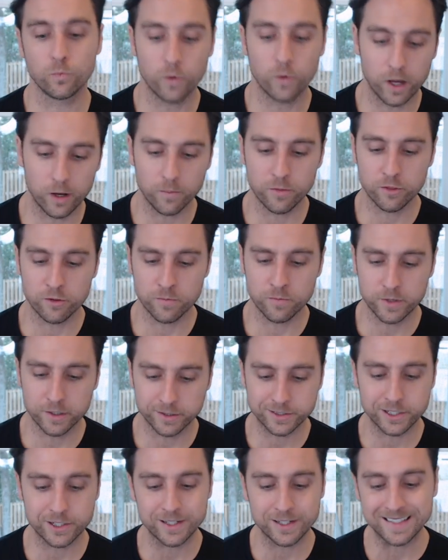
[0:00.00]
Well, the
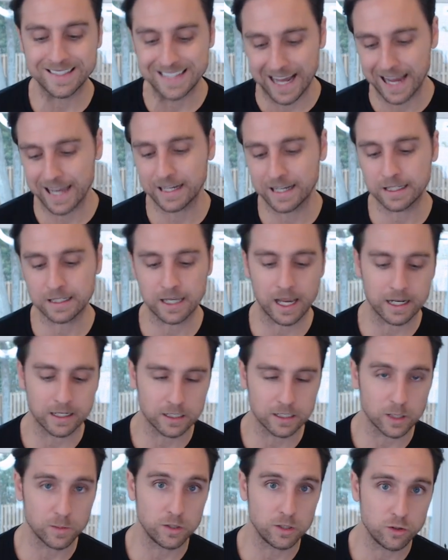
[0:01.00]
military diet
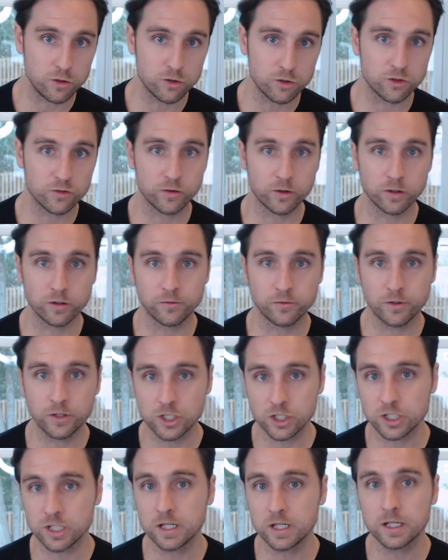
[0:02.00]
again can be useful if you
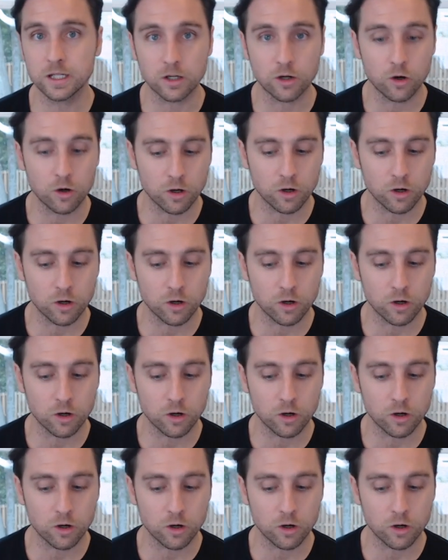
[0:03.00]
just need to